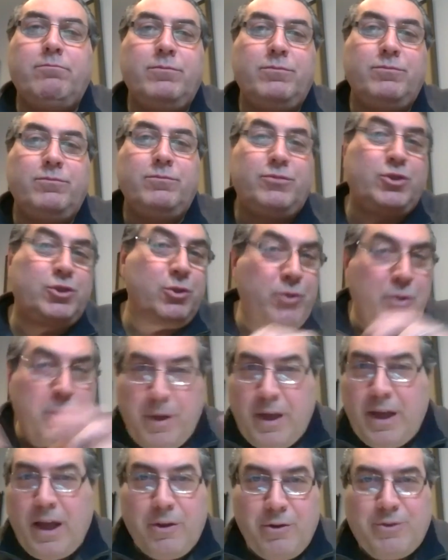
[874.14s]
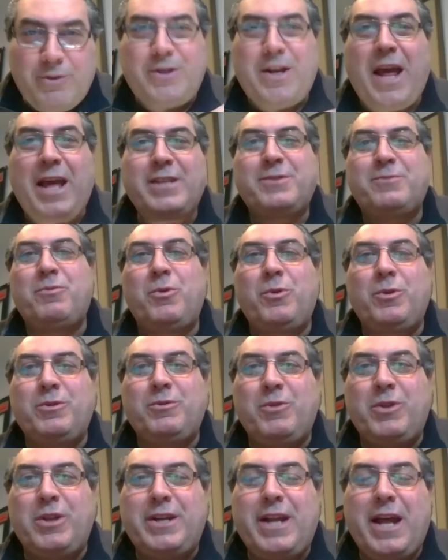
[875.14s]
Soon to be other states.
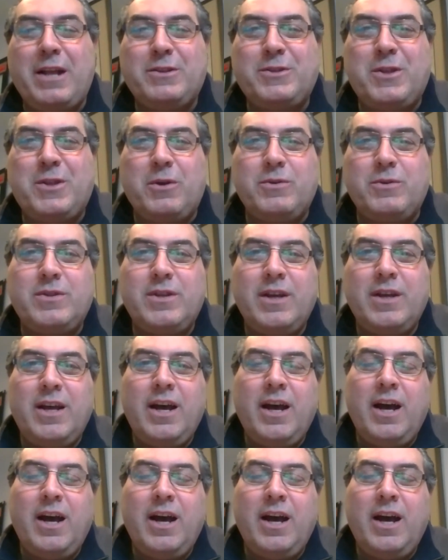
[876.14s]
We'll announce those.